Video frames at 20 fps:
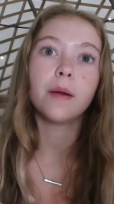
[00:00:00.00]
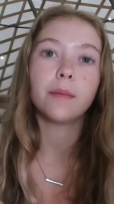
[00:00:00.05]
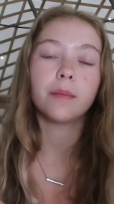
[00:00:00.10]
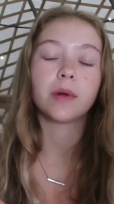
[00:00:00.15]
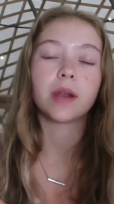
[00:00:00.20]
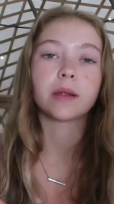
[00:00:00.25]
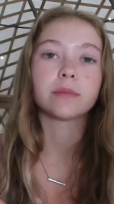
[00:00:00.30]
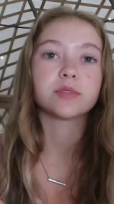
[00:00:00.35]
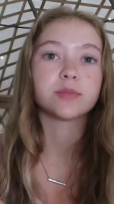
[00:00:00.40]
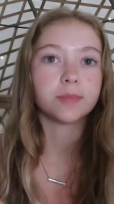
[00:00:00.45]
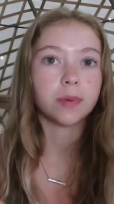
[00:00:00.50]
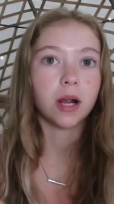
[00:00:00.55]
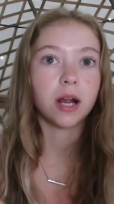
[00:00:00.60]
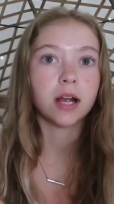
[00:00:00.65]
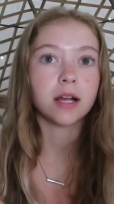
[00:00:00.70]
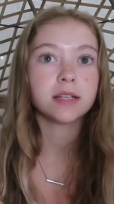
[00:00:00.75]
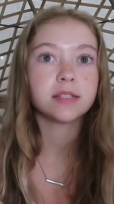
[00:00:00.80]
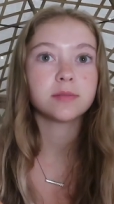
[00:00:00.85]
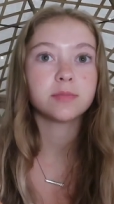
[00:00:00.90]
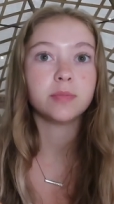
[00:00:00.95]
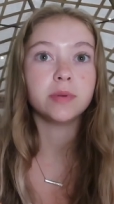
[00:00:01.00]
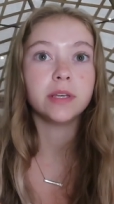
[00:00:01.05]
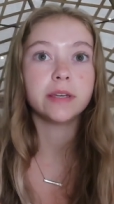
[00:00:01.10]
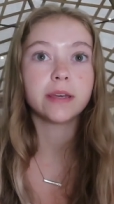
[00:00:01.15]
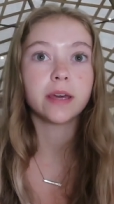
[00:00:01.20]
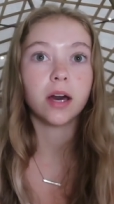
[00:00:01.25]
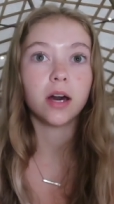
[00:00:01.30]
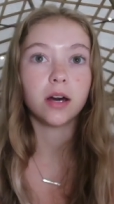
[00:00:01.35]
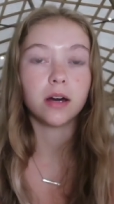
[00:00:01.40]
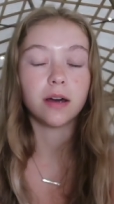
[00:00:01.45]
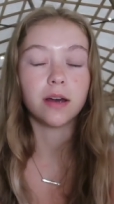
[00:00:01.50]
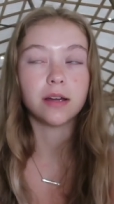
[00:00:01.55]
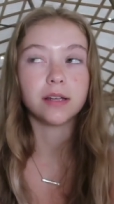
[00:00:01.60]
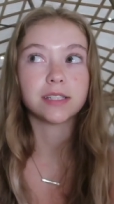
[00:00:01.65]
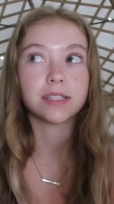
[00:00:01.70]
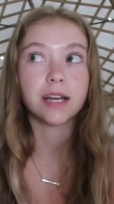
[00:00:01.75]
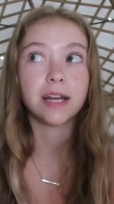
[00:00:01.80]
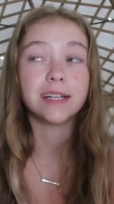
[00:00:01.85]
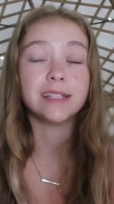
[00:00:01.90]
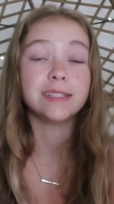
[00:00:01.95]
but I'm surprised
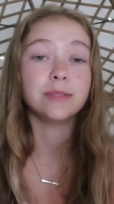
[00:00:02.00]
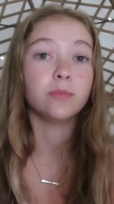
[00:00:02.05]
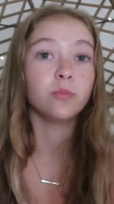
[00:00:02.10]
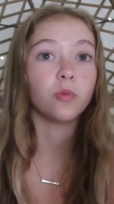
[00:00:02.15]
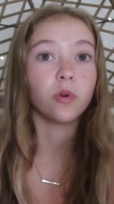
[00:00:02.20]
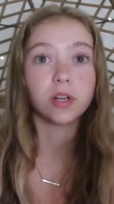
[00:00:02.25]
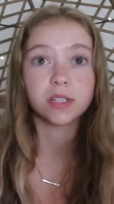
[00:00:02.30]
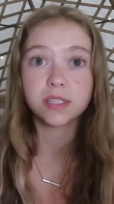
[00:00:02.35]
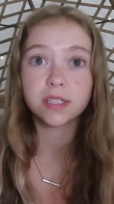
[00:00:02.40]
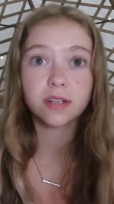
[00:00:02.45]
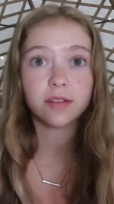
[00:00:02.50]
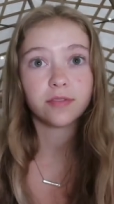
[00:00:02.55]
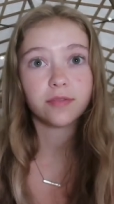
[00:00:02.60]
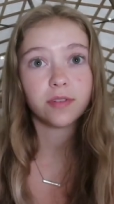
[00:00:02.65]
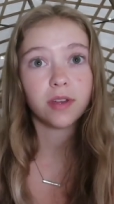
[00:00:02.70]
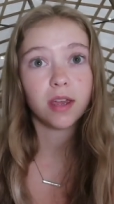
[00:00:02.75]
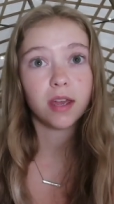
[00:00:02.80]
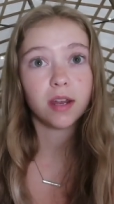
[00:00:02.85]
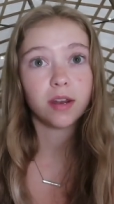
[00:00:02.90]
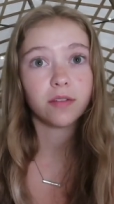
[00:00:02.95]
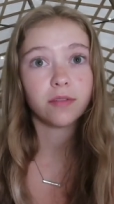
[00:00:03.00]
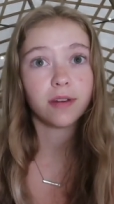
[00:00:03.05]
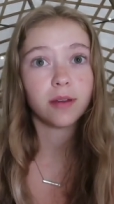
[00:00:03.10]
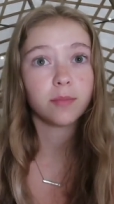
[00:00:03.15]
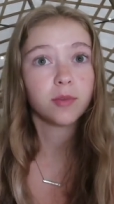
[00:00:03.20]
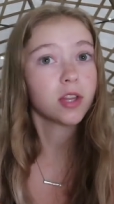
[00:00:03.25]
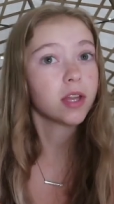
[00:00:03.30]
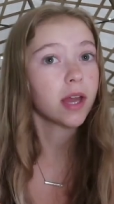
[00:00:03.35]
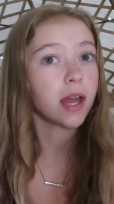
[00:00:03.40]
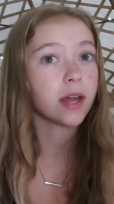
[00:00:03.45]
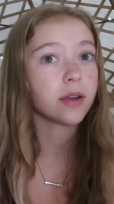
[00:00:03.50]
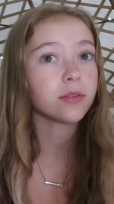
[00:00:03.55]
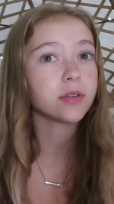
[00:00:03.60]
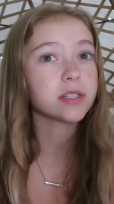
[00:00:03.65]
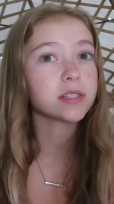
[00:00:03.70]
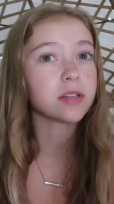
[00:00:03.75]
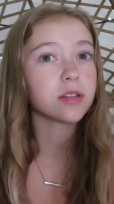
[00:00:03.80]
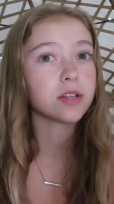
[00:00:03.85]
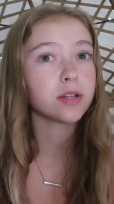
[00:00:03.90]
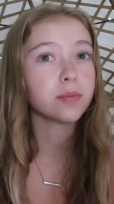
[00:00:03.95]
because I wasn't a fan of Emily
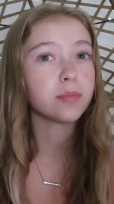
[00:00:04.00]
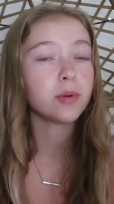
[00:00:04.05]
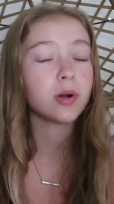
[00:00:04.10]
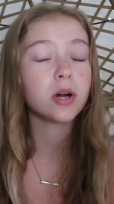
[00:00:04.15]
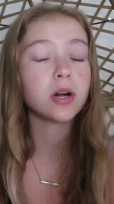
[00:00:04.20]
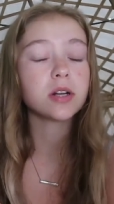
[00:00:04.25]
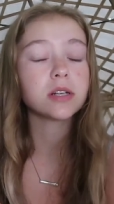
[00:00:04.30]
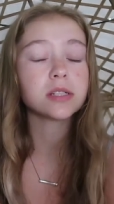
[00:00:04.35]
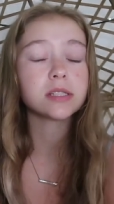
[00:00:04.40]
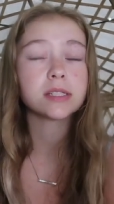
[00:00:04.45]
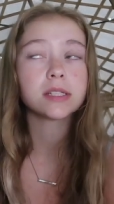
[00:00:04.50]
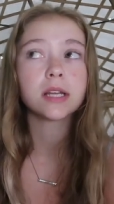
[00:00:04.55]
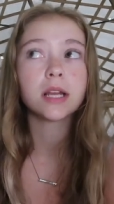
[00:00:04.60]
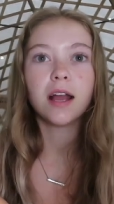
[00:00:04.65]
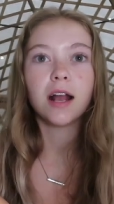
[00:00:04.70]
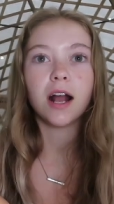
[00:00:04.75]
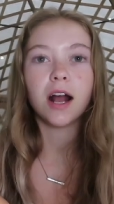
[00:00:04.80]
Henry's other books.